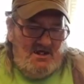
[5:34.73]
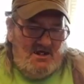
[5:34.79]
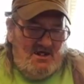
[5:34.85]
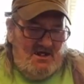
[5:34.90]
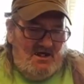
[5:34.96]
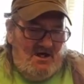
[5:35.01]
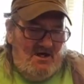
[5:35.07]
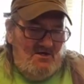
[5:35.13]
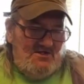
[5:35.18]

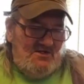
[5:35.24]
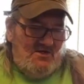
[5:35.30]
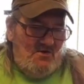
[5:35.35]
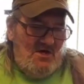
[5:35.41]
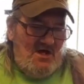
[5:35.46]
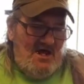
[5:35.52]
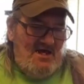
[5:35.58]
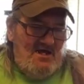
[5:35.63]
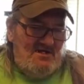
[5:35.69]
uh,
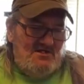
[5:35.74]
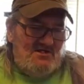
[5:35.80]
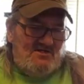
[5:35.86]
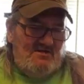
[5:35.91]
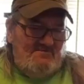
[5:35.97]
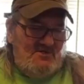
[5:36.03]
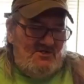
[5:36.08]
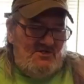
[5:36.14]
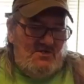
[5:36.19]
also has
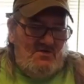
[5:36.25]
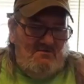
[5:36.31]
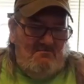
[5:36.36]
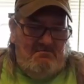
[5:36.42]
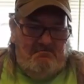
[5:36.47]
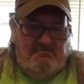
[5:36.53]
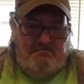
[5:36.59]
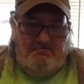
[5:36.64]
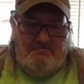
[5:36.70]
something to do
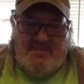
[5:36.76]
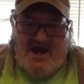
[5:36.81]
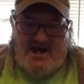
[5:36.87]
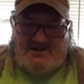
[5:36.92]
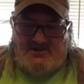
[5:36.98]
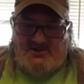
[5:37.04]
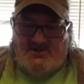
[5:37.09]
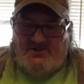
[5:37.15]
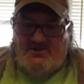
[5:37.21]
with
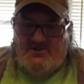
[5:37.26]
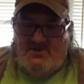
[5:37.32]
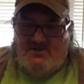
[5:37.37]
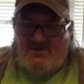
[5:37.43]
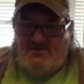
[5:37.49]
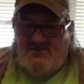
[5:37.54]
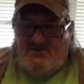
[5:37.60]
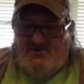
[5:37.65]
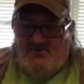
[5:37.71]

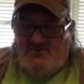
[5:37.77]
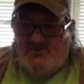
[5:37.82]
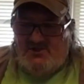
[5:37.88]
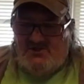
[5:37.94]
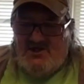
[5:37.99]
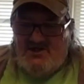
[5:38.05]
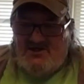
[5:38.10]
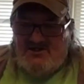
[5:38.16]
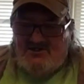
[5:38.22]
bacterial
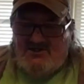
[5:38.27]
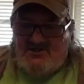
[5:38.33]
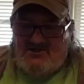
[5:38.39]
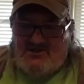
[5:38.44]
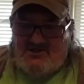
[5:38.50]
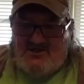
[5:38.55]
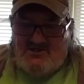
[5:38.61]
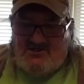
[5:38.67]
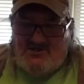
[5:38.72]
related
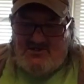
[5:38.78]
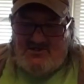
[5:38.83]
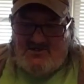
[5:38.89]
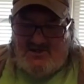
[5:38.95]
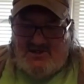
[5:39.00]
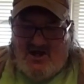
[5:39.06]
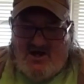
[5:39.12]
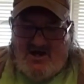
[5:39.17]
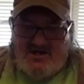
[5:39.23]

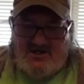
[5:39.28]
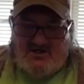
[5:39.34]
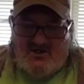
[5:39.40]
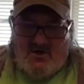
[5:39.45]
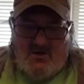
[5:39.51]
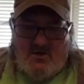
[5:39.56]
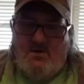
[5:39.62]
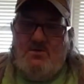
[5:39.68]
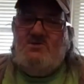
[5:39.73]
diseases like
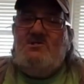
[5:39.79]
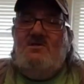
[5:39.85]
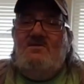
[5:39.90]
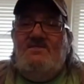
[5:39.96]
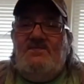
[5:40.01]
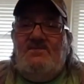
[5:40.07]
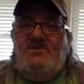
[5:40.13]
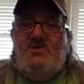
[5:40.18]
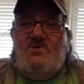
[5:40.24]
colds
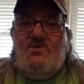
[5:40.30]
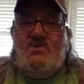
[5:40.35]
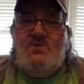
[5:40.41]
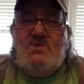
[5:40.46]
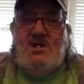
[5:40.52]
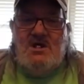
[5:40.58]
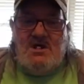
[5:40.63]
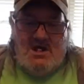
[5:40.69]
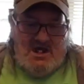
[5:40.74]
and
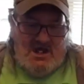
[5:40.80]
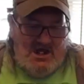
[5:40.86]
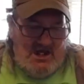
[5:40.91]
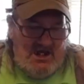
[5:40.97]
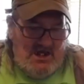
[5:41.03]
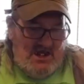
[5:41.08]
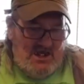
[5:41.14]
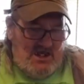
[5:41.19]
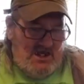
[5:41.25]
flu
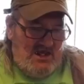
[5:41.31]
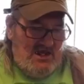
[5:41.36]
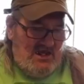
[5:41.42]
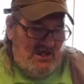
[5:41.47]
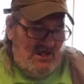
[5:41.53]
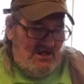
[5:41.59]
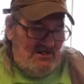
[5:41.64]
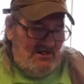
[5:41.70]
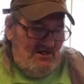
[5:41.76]

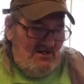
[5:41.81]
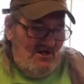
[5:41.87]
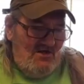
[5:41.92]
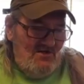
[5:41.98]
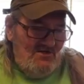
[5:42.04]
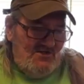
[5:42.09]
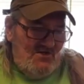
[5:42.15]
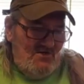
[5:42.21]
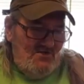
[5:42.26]
and it
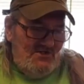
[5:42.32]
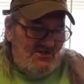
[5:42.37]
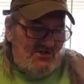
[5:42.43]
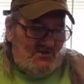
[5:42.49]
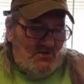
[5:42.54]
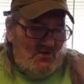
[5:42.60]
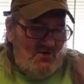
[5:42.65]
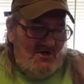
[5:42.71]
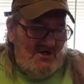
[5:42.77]
also
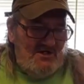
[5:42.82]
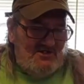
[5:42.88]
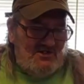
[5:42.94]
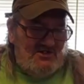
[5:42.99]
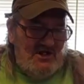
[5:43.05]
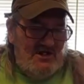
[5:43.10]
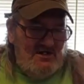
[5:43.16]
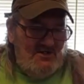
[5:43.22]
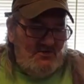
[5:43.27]
destroys
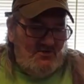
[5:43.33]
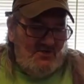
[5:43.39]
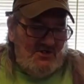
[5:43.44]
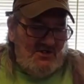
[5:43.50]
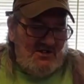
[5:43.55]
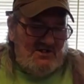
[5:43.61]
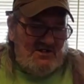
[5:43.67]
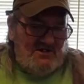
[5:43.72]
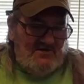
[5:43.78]

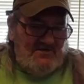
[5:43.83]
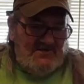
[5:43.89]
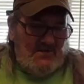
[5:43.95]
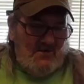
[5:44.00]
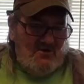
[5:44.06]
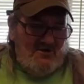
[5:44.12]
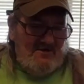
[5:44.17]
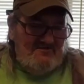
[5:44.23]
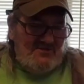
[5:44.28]
dangerous
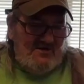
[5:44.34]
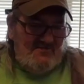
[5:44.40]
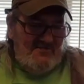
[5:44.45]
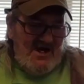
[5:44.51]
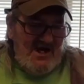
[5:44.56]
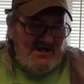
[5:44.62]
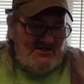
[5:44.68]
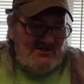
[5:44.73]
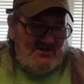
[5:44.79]
forms of
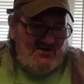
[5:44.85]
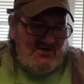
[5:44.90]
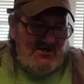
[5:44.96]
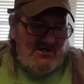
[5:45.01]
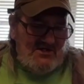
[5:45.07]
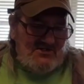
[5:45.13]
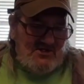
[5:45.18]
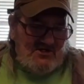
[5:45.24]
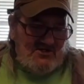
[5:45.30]

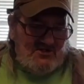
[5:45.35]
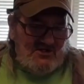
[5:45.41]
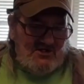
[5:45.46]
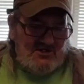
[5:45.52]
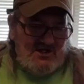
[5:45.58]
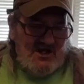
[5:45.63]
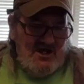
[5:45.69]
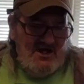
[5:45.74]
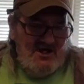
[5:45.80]
bacteria such
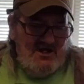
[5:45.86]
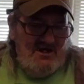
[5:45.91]
as